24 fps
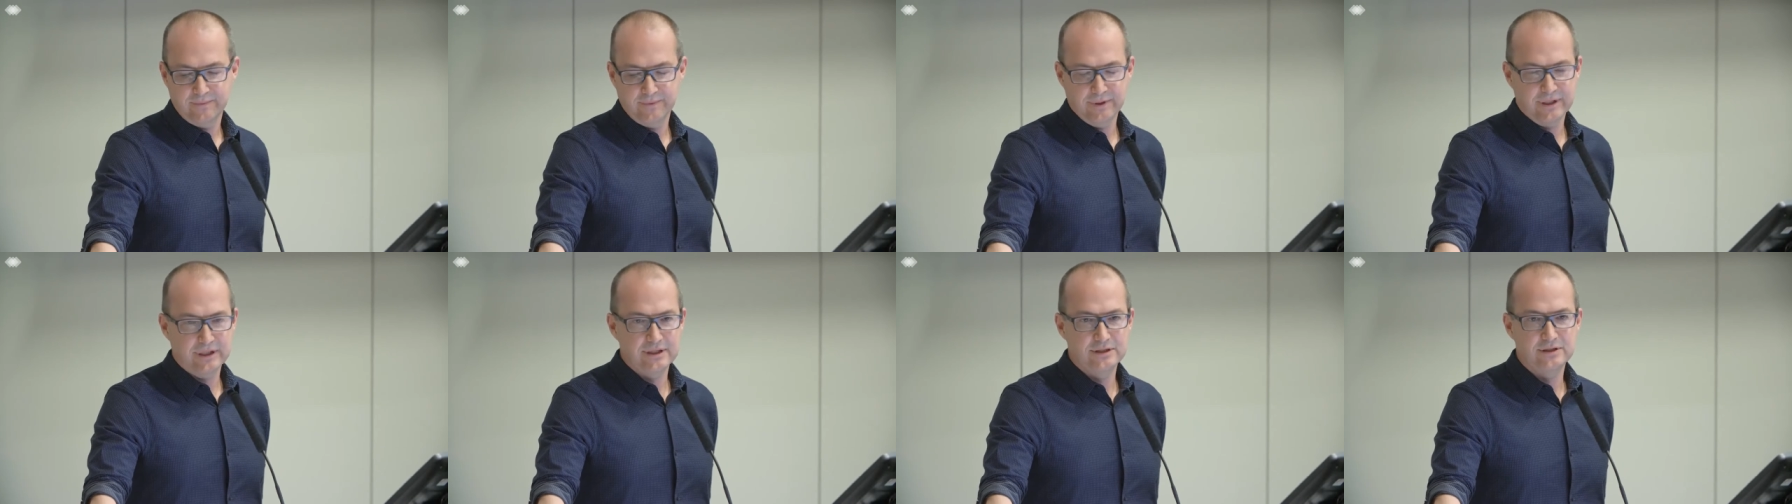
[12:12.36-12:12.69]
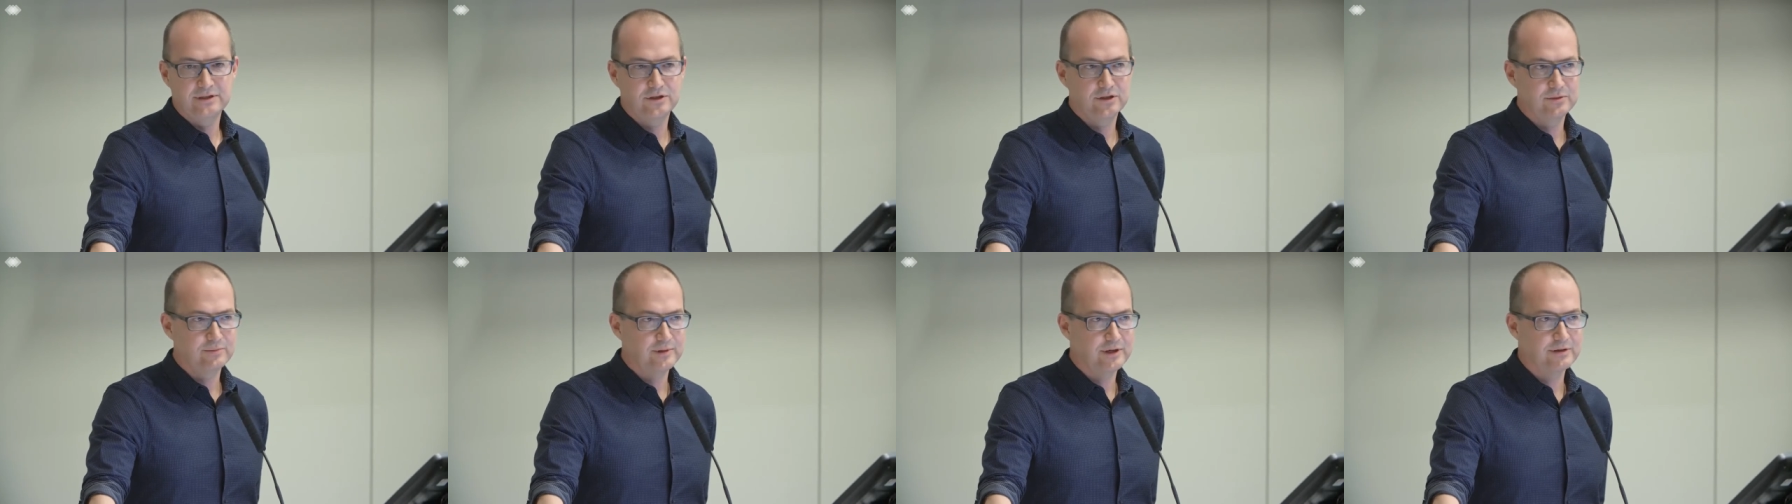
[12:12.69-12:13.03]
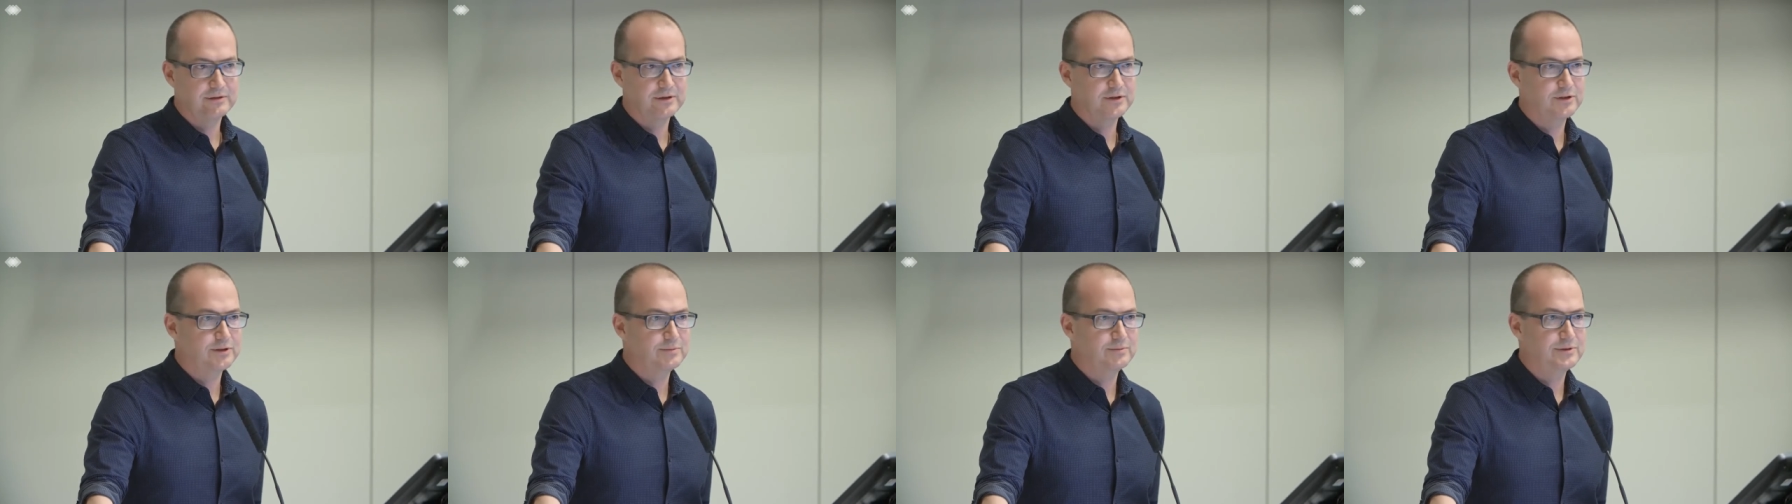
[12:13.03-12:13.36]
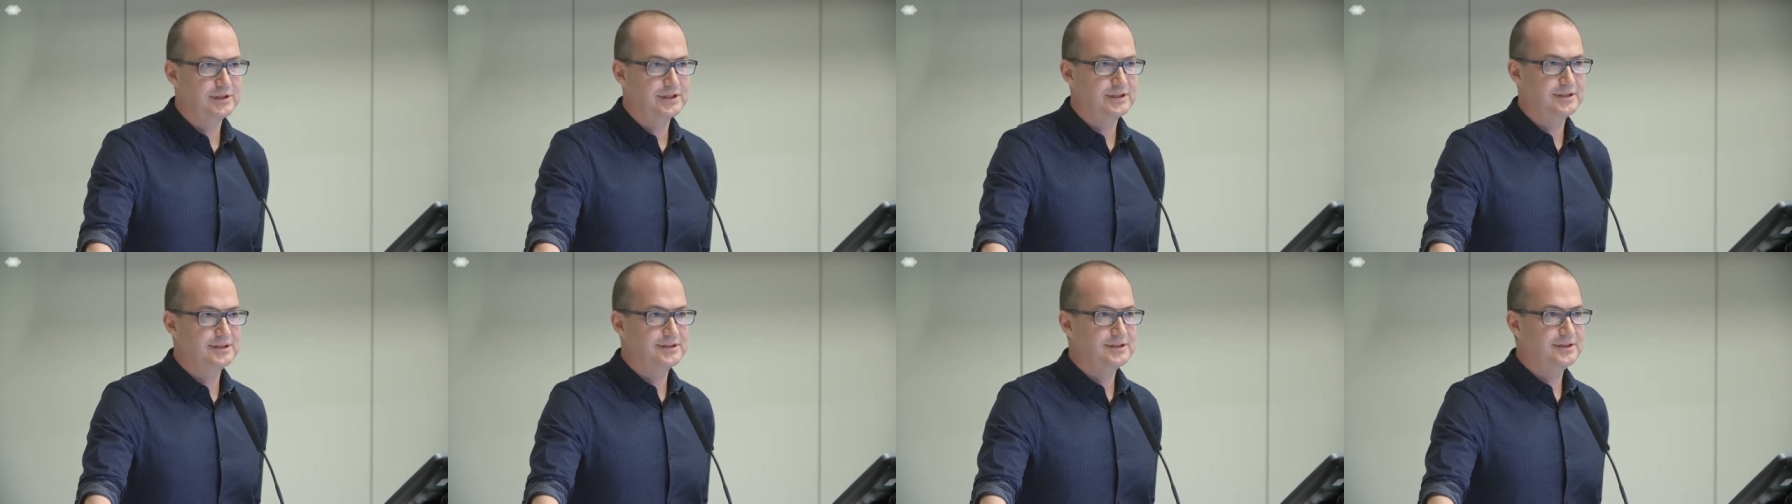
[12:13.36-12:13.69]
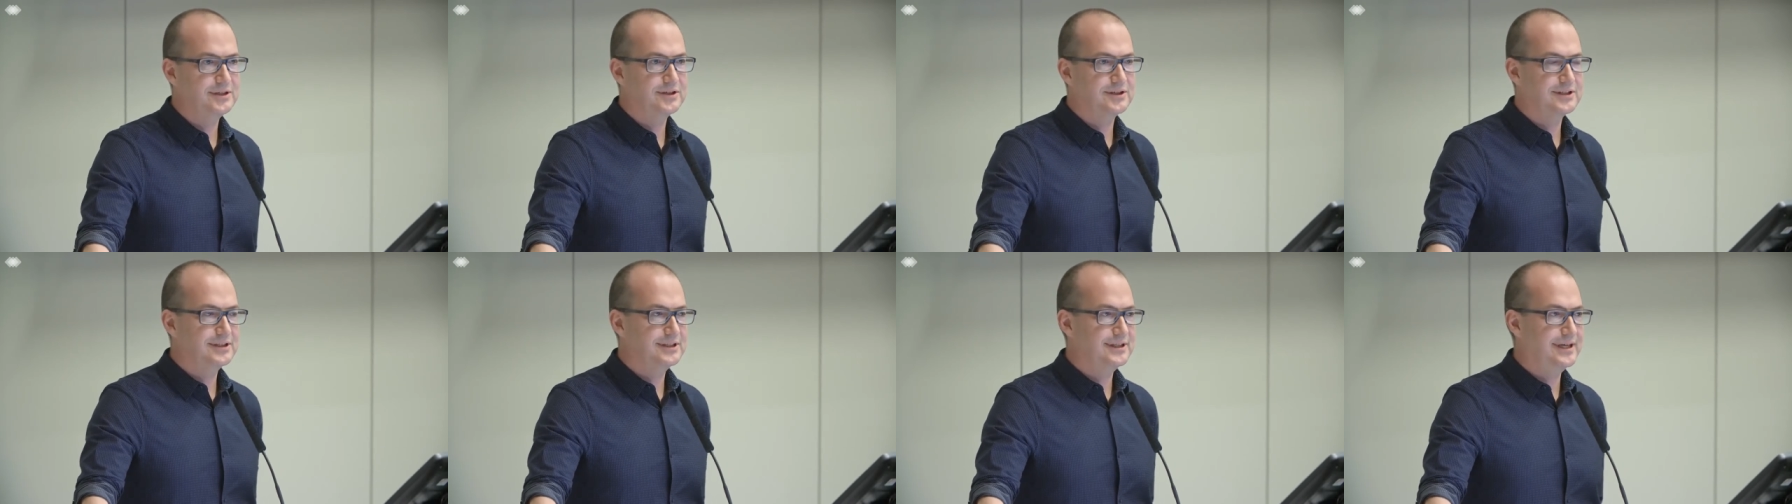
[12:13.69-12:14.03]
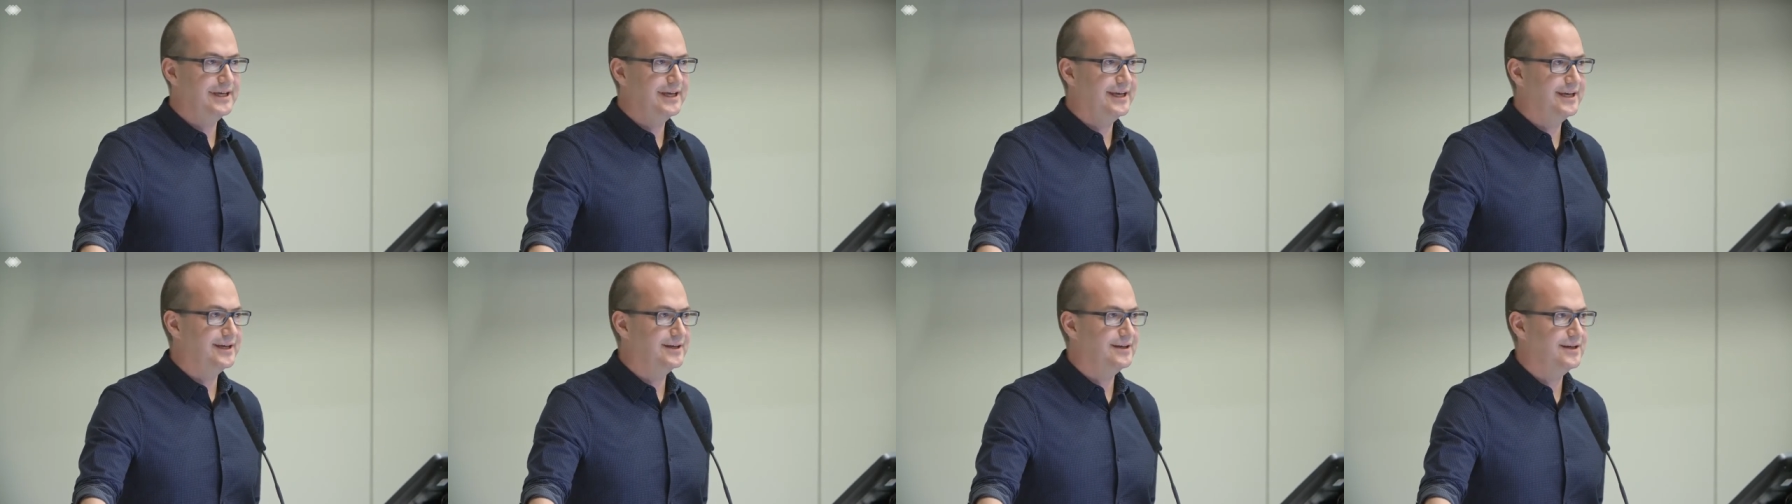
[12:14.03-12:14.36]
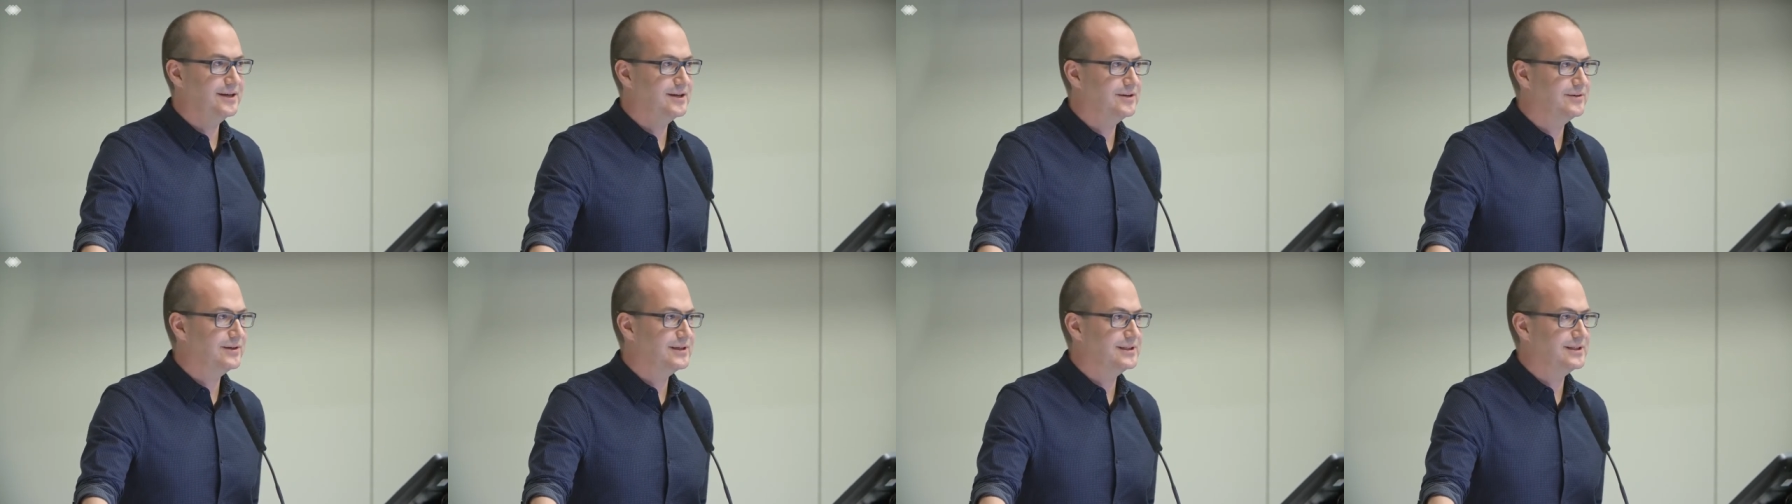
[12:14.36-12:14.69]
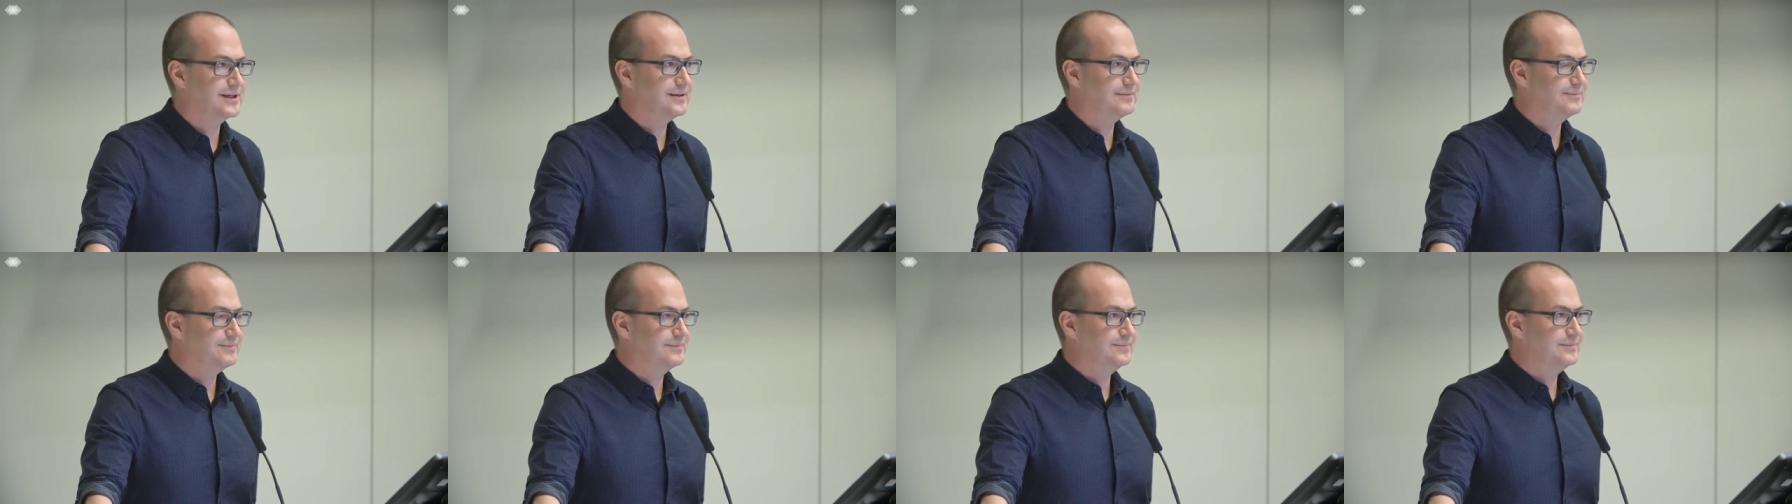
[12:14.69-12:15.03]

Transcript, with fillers: consumer groups. This is not saying, you know, is a